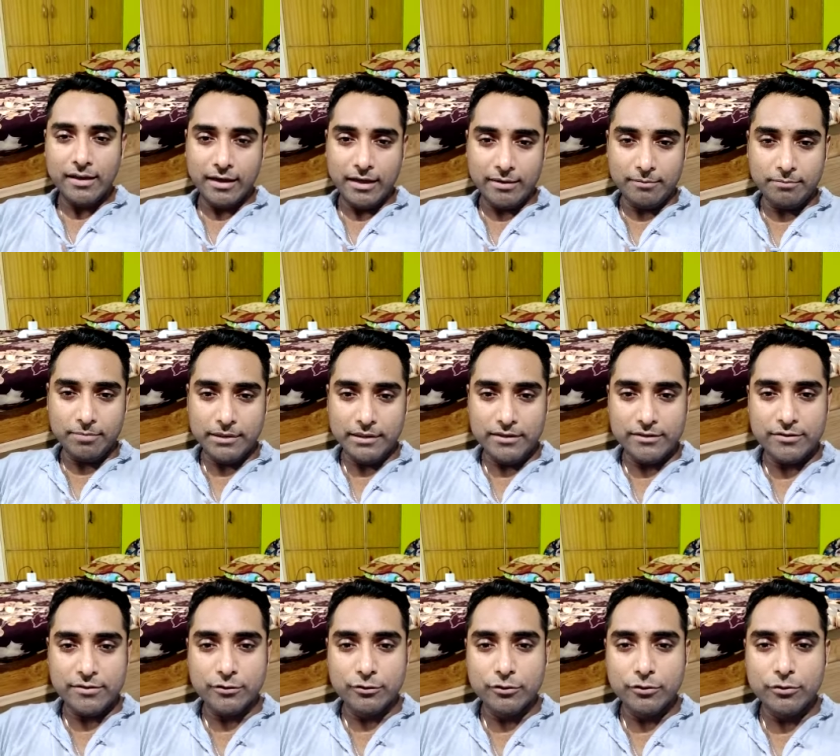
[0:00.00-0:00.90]
and
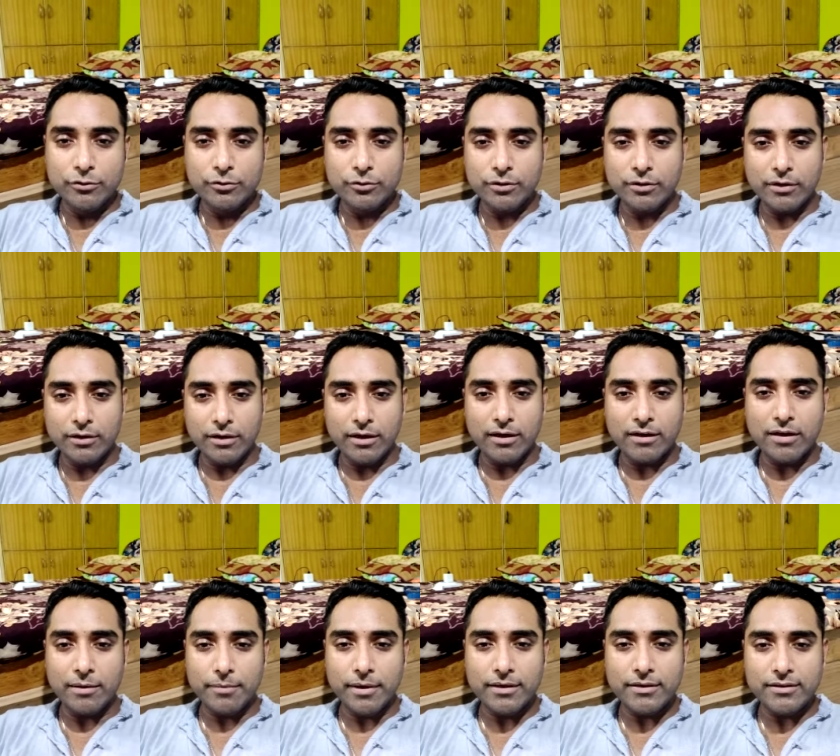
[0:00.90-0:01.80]
please do uh,
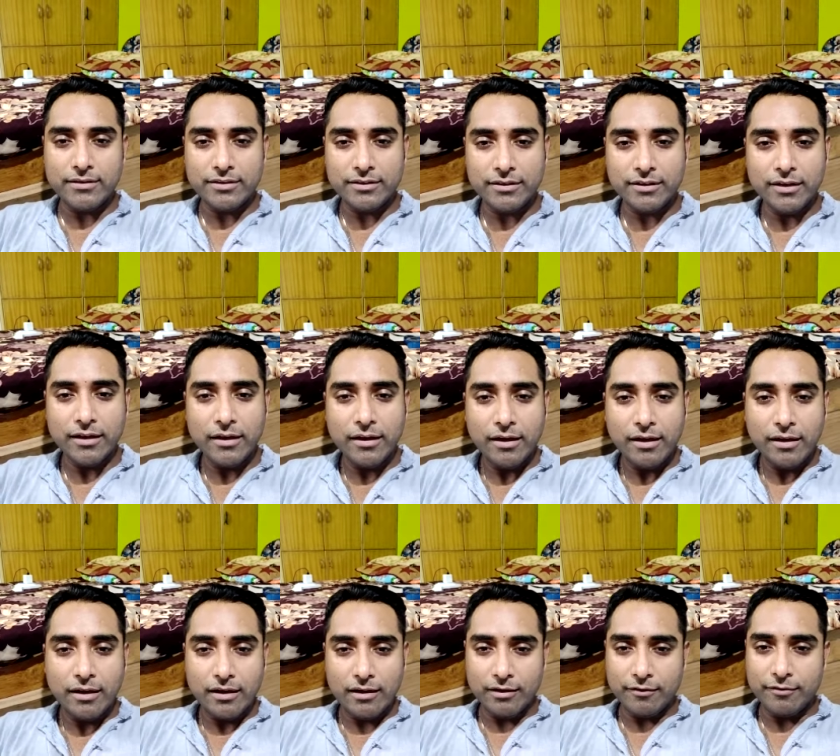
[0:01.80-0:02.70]
comment
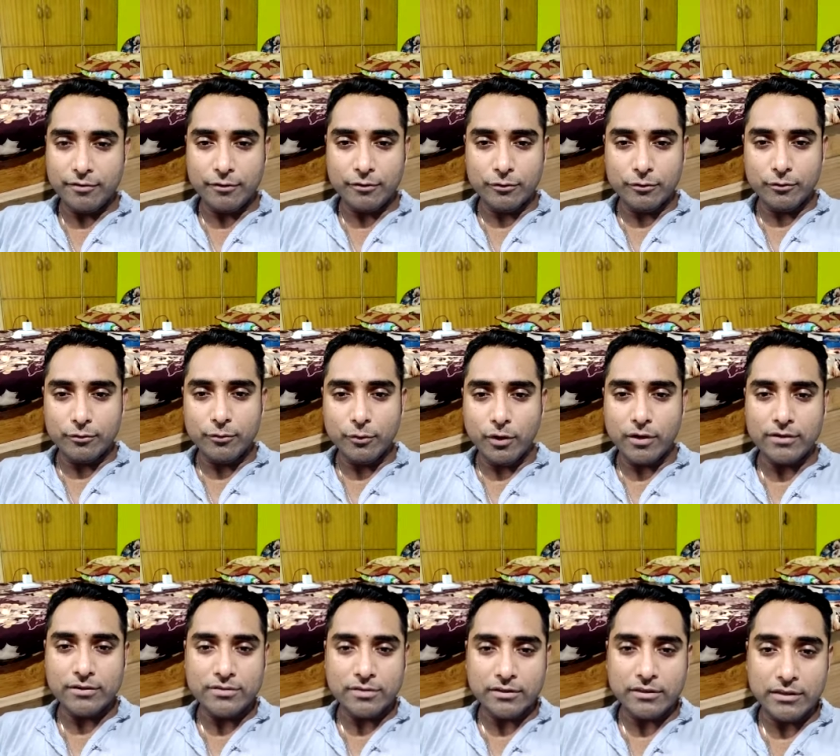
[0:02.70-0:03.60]
if you
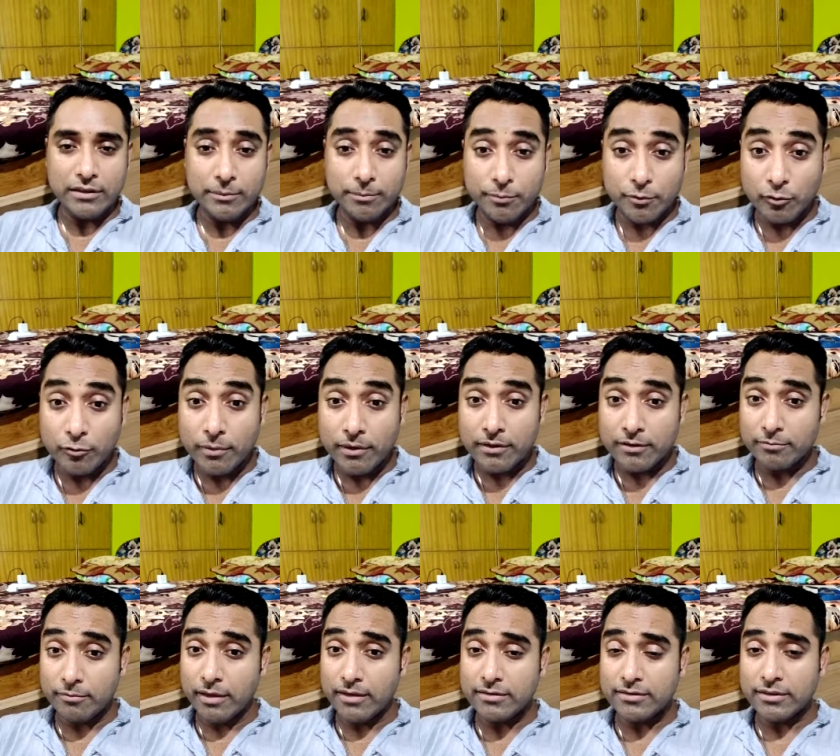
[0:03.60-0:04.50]
want certain improvement
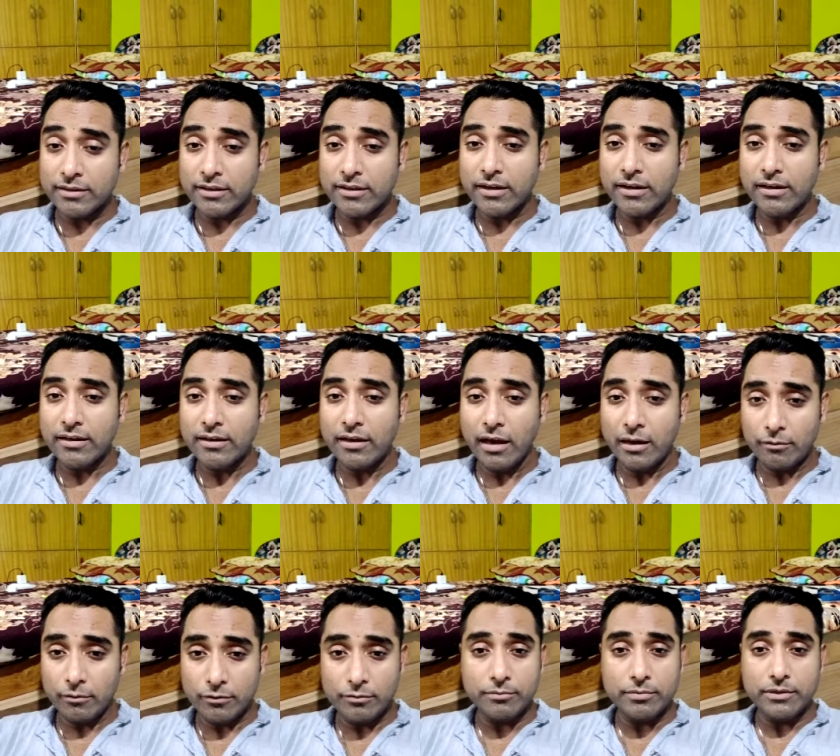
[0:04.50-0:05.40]
in my singing. I
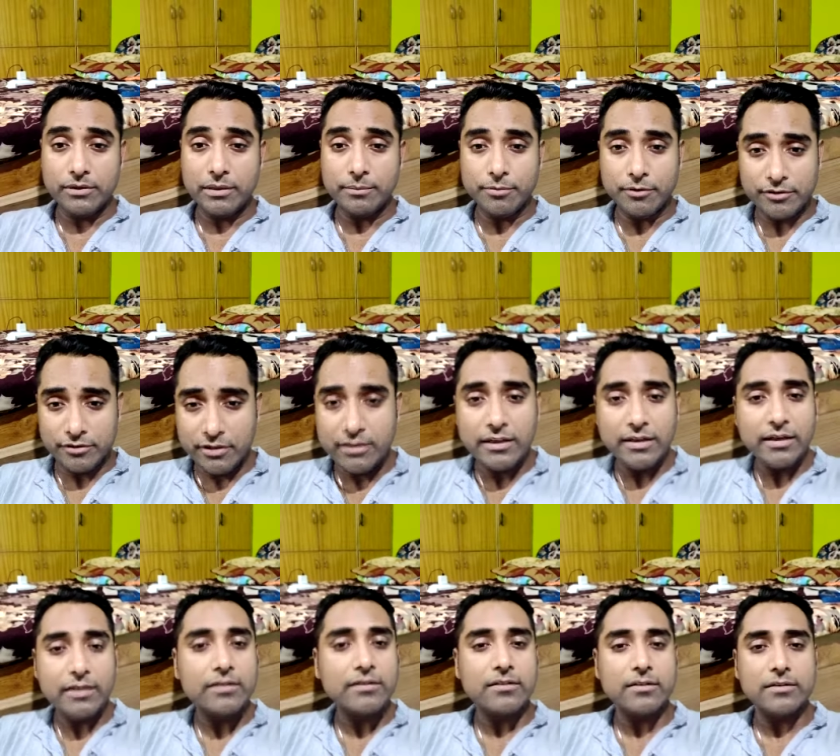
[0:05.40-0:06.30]
would be
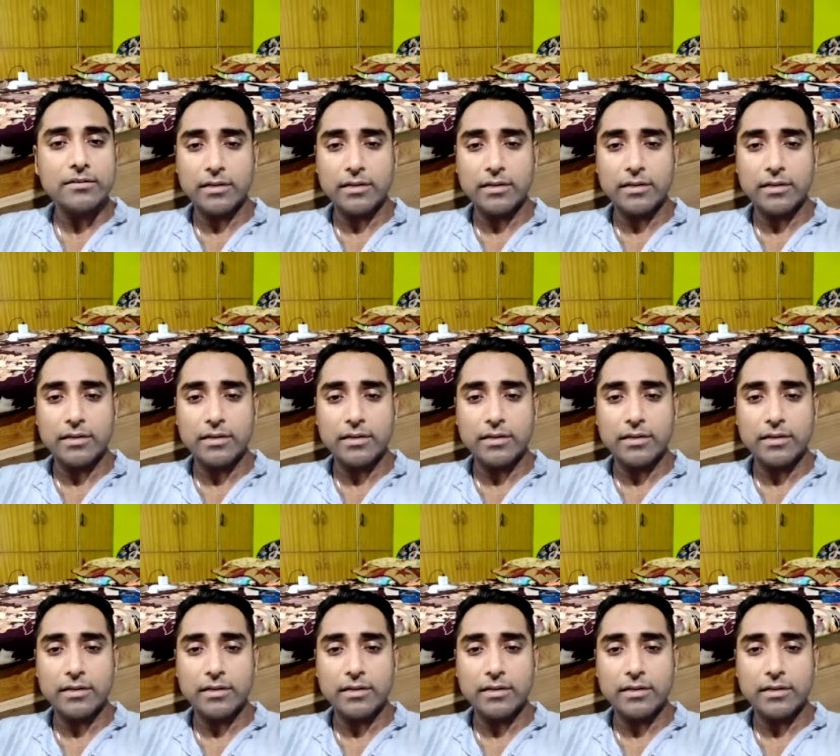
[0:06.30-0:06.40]
appreciating it.